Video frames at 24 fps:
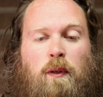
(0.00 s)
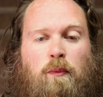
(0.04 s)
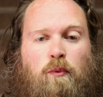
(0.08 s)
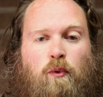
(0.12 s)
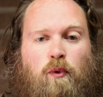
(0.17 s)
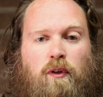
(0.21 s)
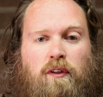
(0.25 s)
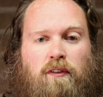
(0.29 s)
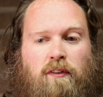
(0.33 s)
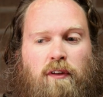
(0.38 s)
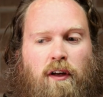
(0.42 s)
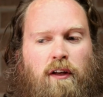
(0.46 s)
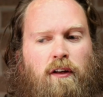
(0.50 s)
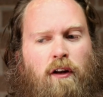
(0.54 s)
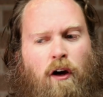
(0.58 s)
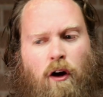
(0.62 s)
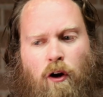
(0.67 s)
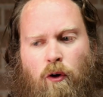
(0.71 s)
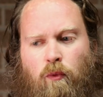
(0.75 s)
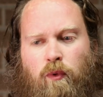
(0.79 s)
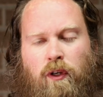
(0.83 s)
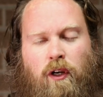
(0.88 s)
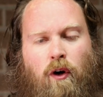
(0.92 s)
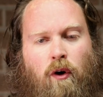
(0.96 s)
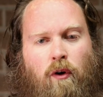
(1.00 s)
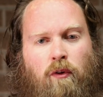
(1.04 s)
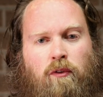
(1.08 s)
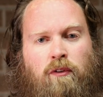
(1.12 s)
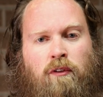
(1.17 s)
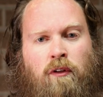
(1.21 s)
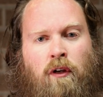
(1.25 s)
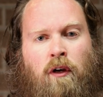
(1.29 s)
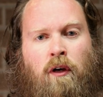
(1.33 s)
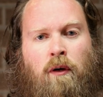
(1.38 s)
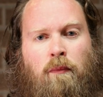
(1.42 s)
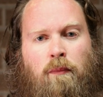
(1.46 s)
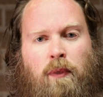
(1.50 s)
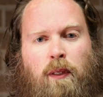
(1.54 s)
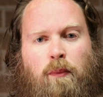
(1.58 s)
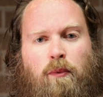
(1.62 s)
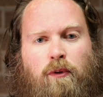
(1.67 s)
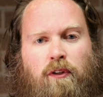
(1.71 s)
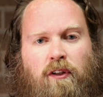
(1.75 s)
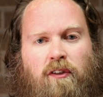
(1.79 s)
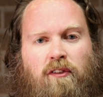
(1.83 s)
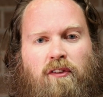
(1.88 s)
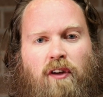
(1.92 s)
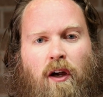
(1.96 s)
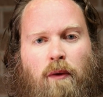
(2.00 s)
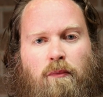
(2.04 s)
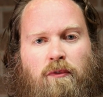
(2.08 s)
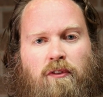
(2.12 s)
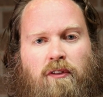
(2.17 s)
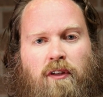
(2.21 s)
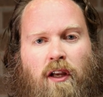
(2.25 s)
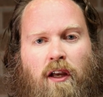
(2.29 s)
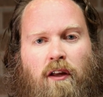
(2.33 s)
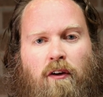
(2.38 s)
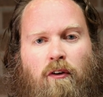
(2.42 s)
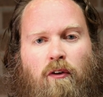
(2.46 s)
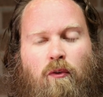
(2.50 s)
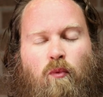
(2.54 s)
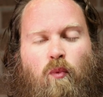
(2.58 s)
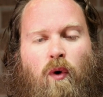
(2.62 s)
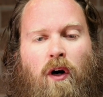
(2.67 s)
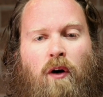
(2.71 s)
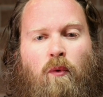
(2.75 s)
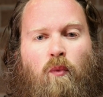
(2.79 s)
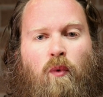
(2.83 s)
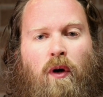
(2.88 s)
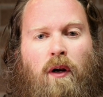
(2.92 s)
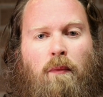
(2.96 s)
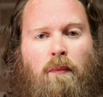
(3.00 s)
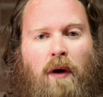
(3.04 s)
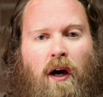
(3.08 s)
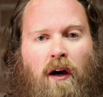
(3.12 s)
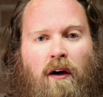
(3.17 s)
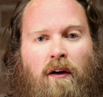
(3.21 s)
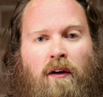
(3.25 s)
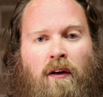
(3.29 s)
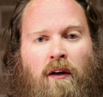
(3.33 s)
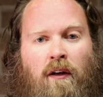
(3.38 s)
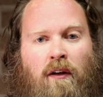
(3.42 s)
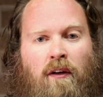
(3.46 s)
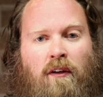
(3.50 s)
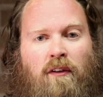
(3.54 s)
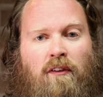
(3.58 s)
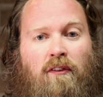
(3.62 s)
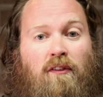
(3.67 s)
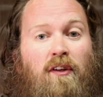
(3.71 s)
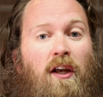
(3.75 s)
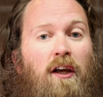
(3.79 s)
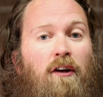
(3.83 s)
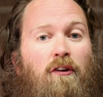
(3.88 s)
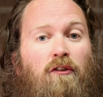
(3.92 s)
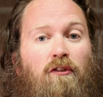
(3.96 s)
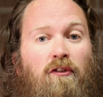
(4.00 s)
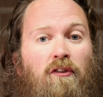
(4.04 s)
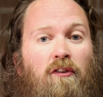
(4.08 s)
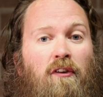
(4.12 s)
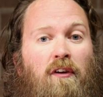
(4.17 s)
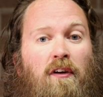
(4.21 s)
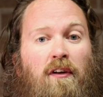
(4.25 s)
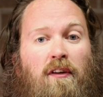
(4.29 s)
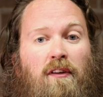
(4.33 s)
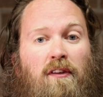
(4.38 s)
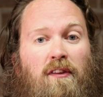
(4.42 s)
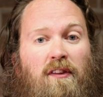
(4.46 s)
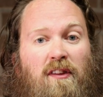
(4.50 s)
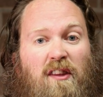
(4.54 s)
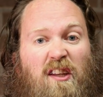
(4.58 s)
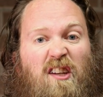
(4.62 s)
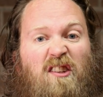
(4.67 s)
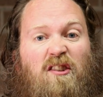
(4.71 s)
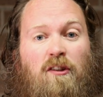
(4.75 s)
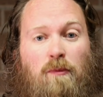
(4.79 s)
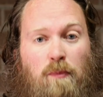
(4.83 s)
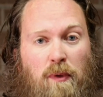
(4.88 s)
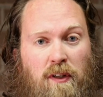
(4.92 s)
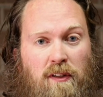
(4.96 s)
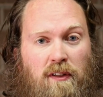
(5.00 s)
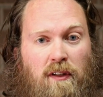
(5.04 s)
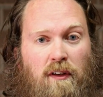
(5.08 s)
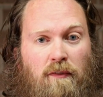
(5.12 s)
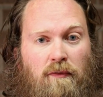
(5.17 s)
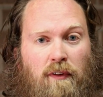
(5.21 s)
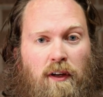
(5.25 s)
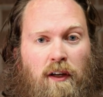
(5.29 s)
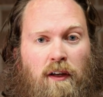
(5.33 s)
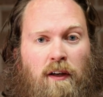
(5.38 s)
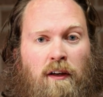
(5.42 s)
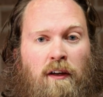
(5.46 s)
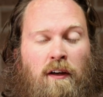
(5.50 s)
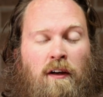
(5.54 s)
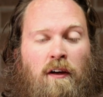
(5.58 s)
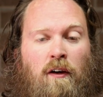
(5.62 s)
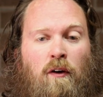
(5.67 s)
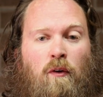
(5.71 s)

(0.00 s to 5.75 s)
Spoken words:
people would say, no, we hold people to some standard. Well, what about standards this specific?